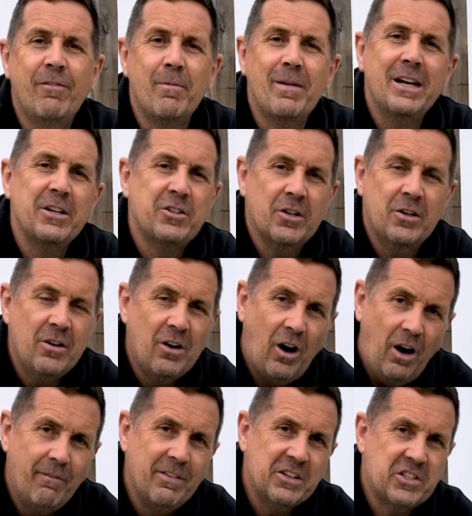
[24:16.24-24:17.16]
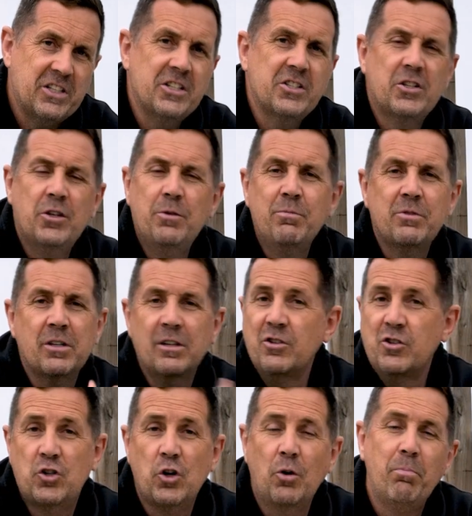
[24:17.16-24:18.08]
information on the systems,
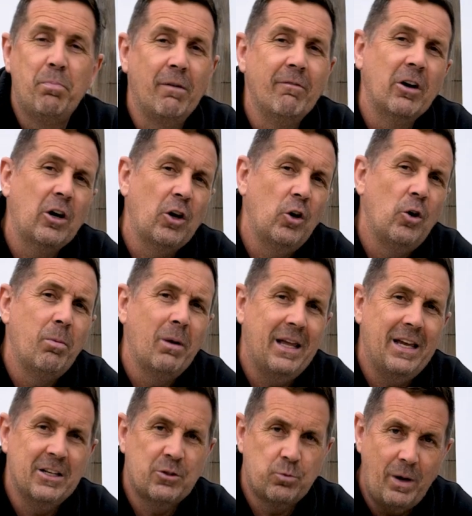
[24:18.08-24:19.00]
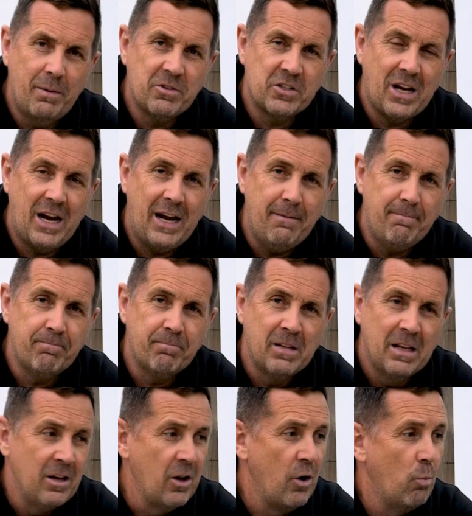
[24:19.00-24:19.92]
jump on the Global Air's website.
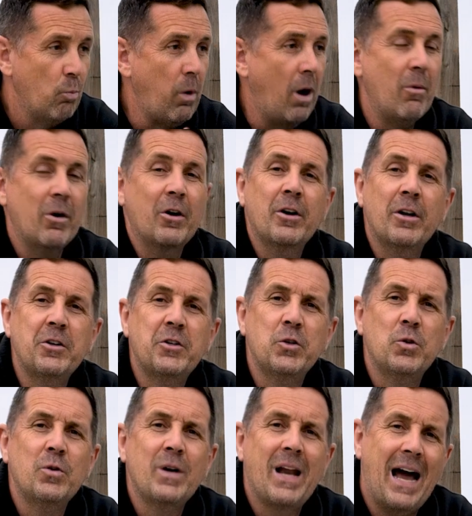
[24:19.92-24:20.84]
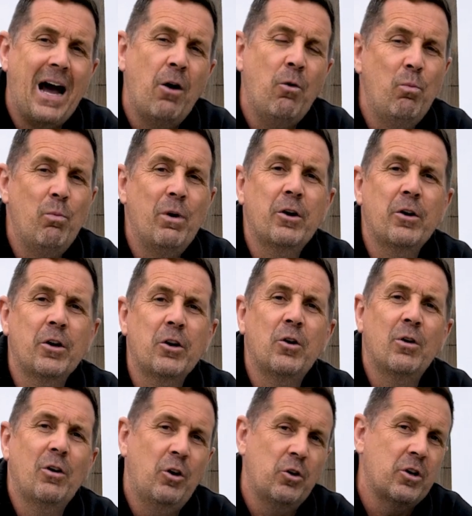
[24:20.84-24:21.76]
What we're going to do now, we're going to
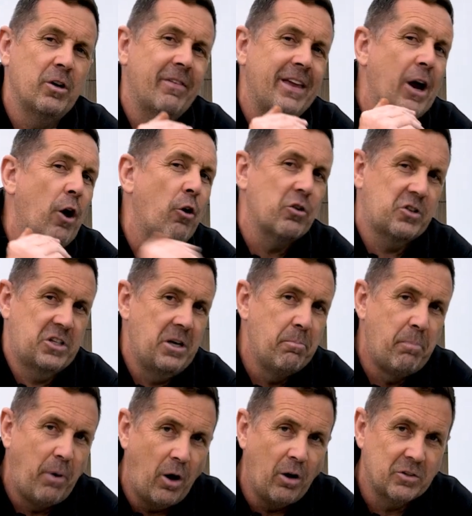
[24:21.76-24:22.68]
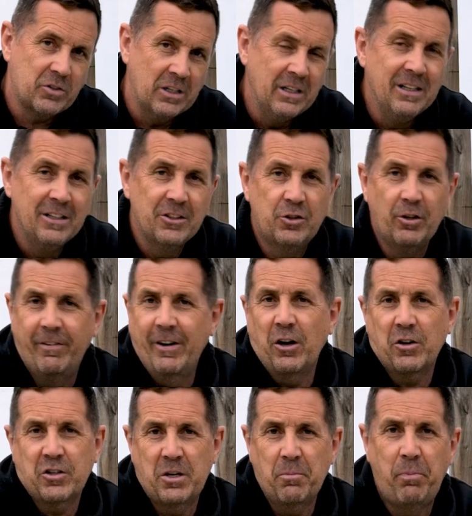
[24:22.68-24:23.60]
go and look at the Oxypot. So the
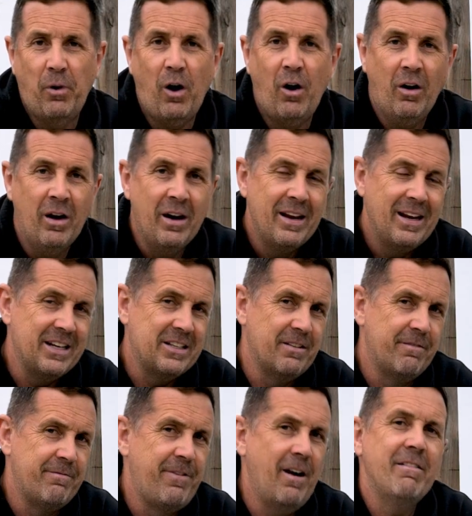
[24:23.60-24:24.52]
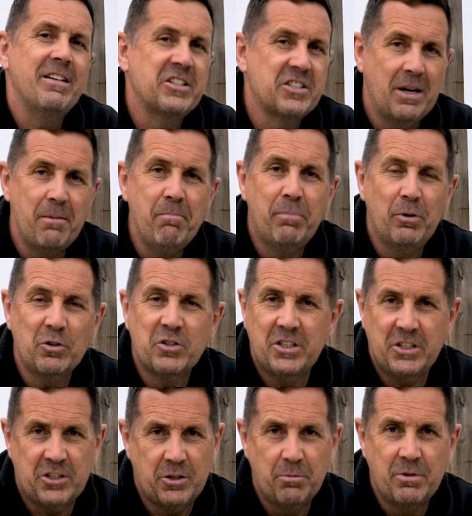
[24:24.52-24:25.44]
Oxypot is a very simple
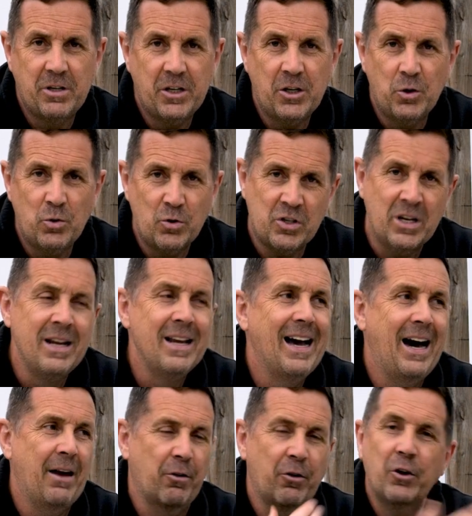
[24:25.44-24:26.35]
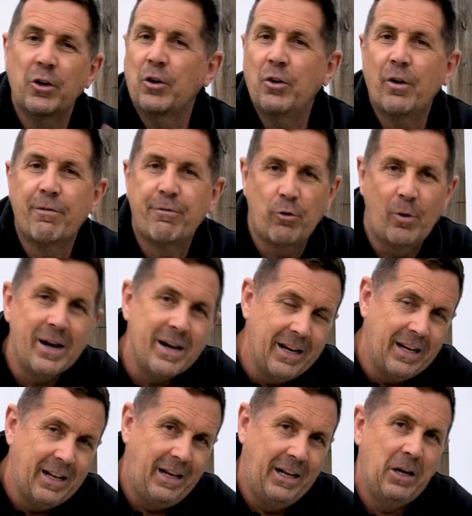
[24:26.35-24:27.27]
system to use, and I'm going to go through it
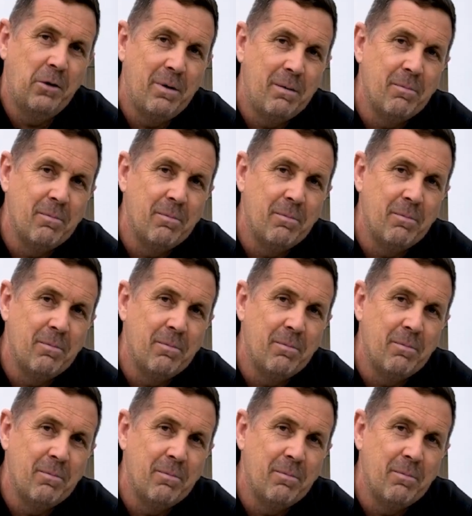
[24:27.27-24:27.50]
in a little